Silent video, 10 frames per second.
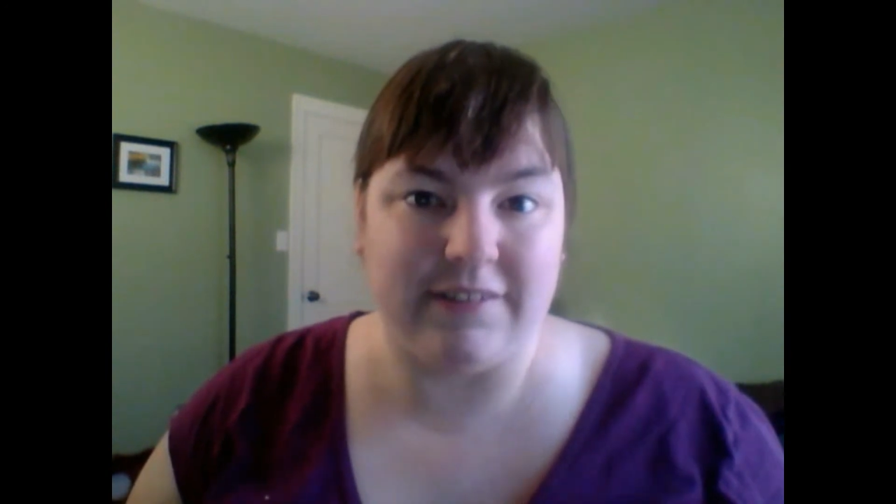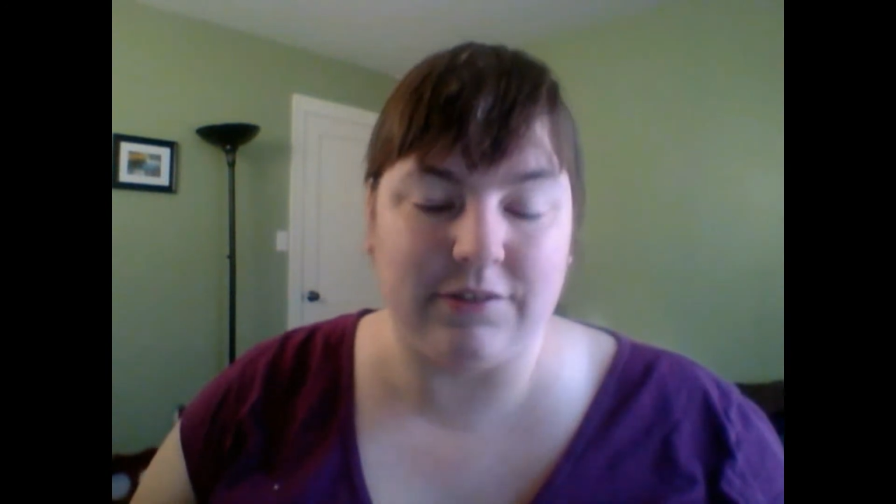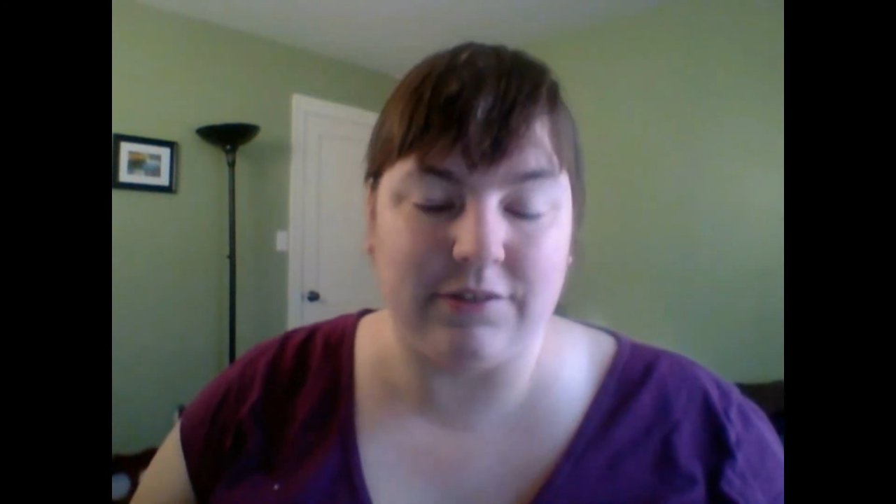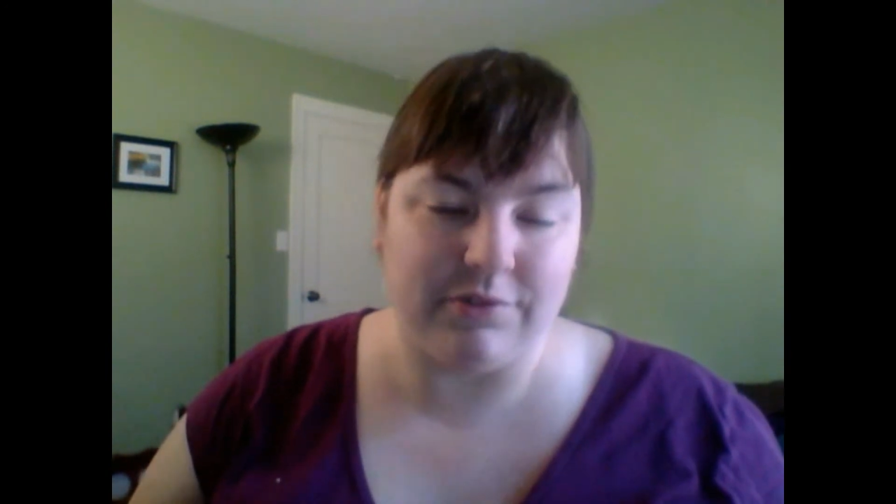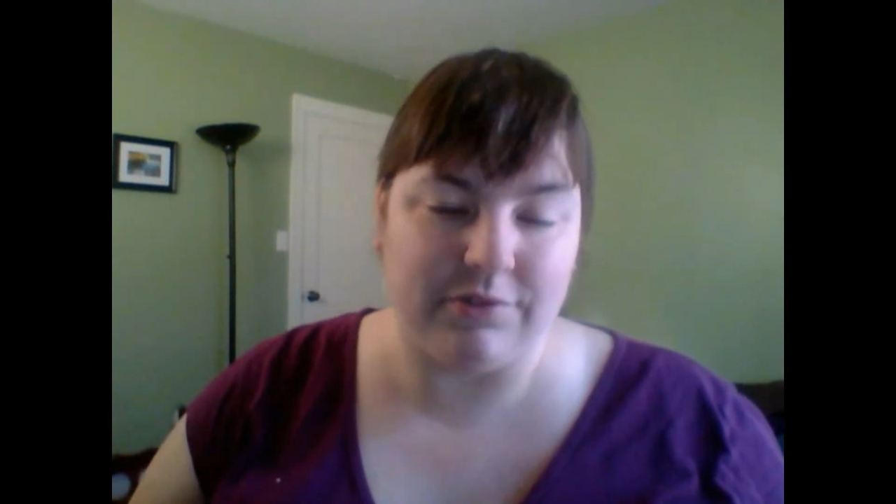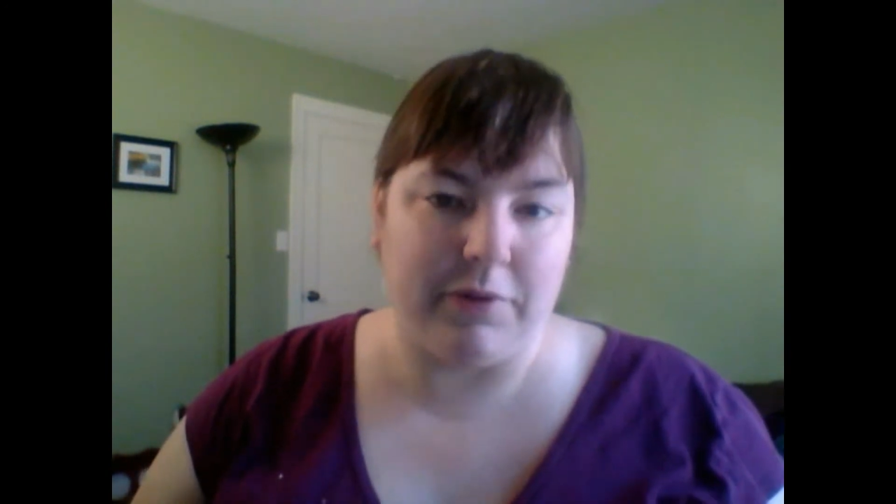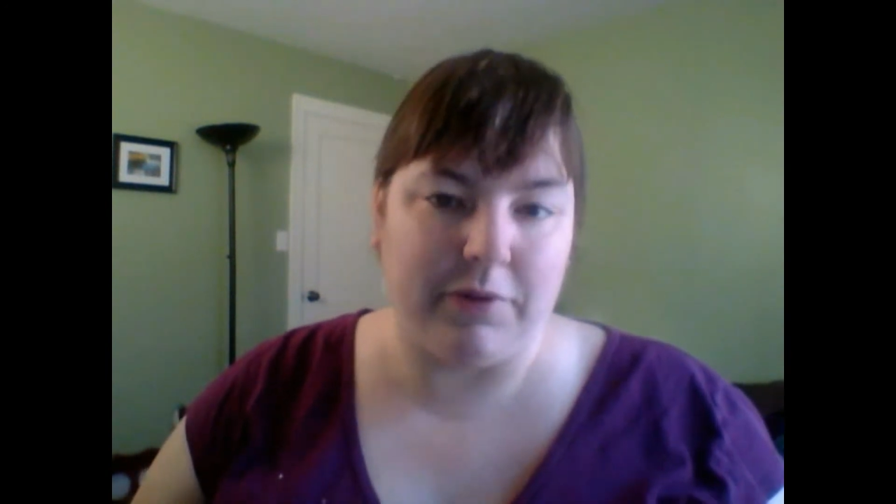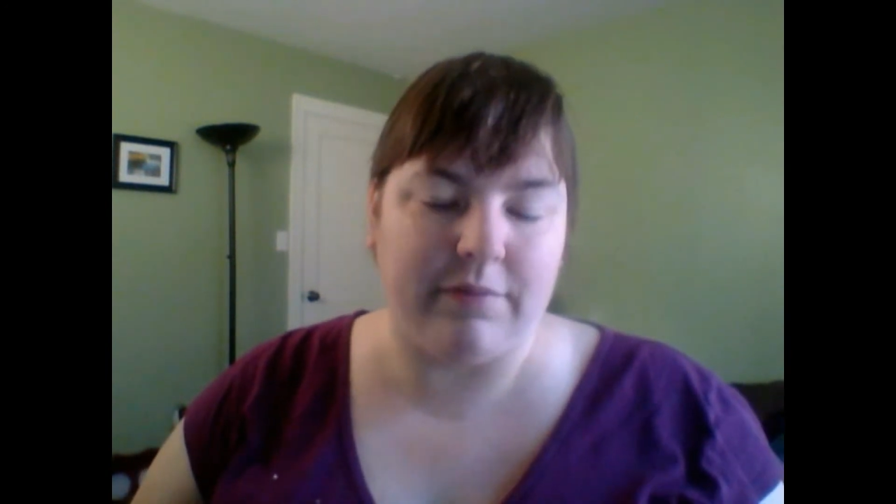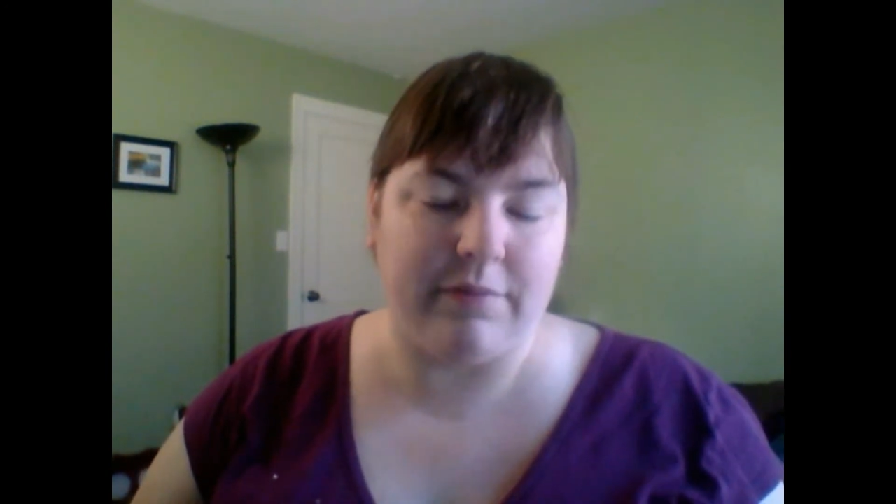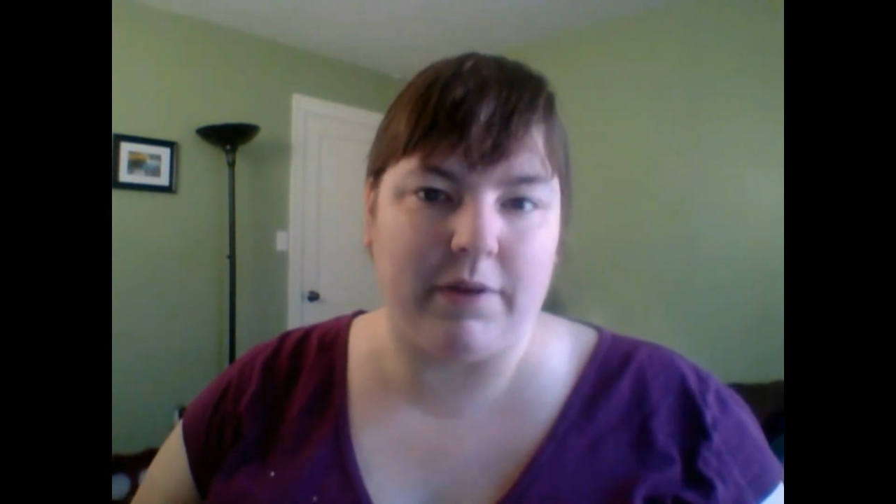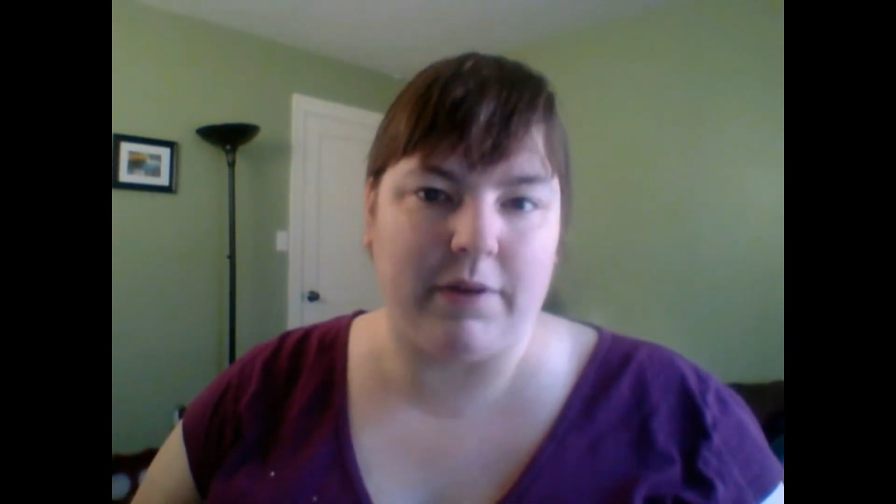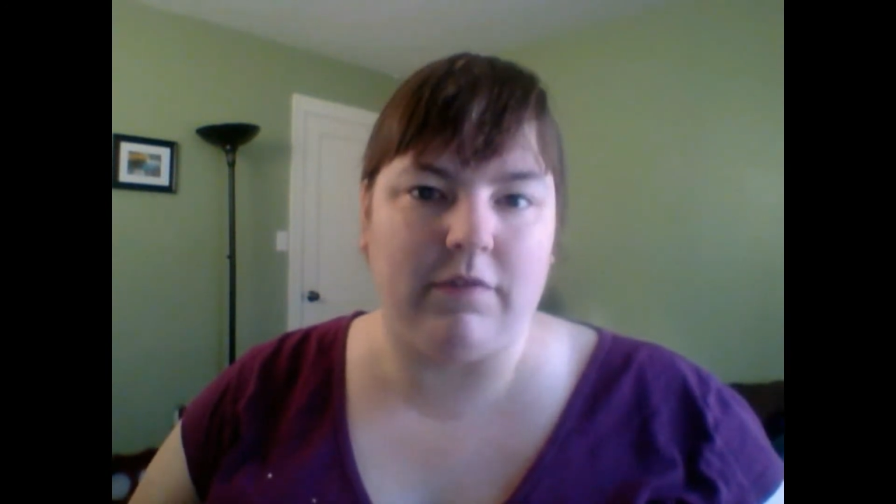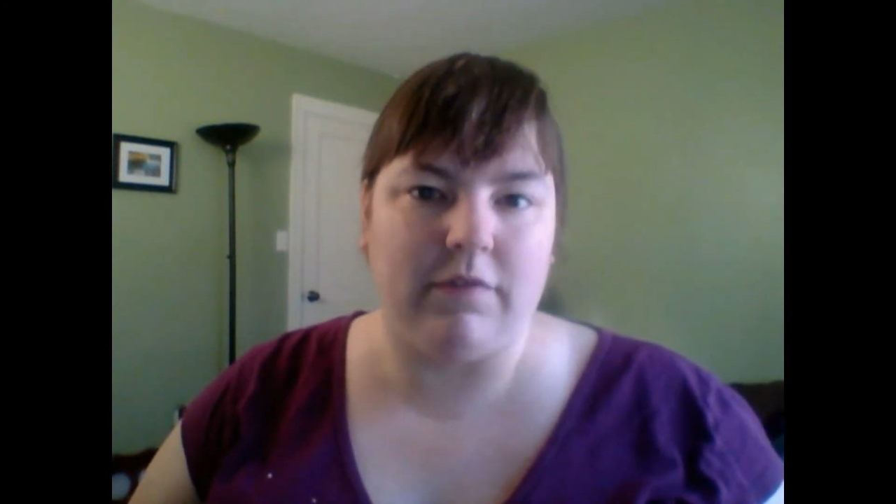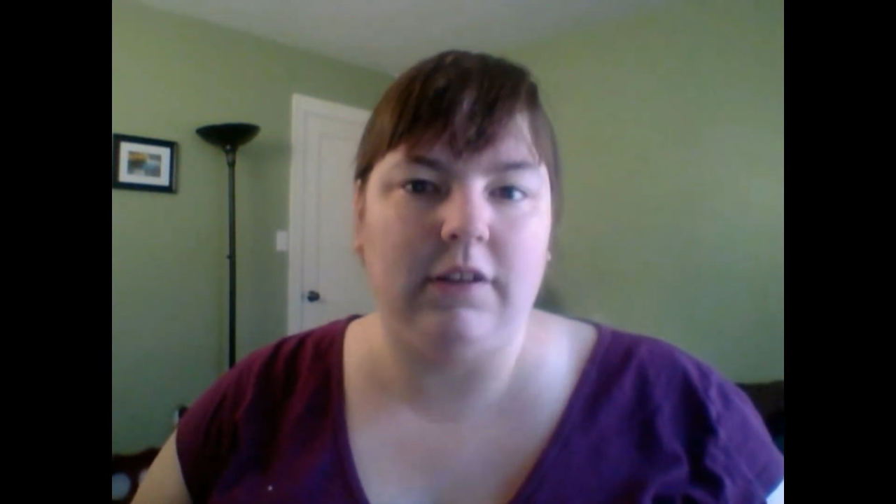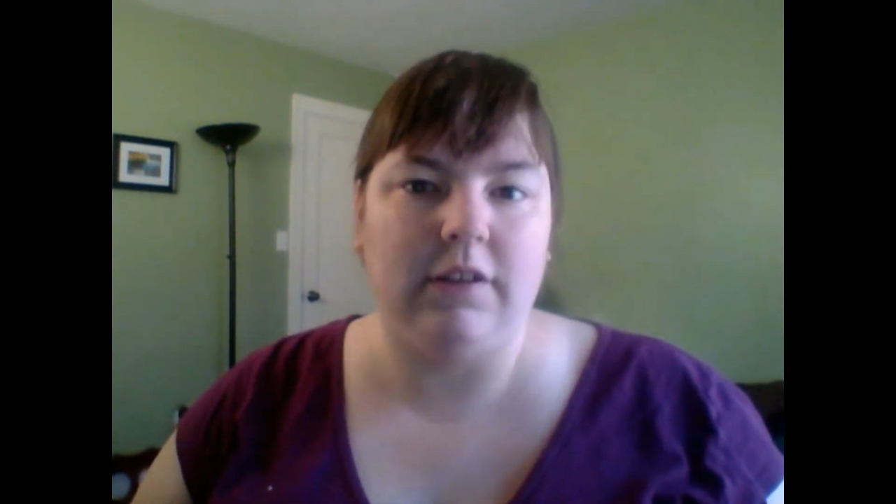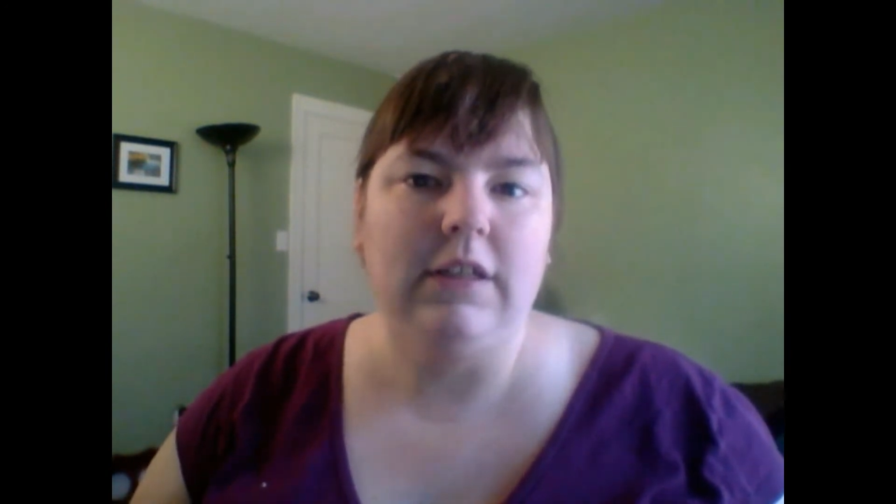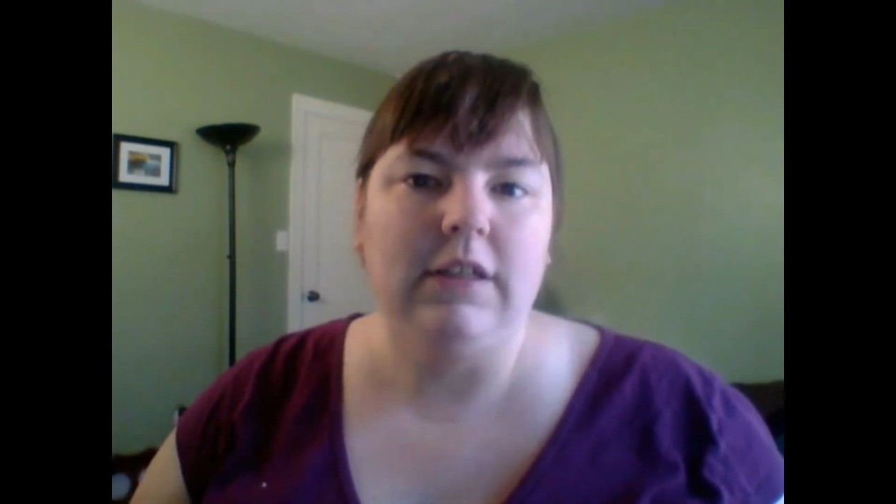This was the one that was my fault.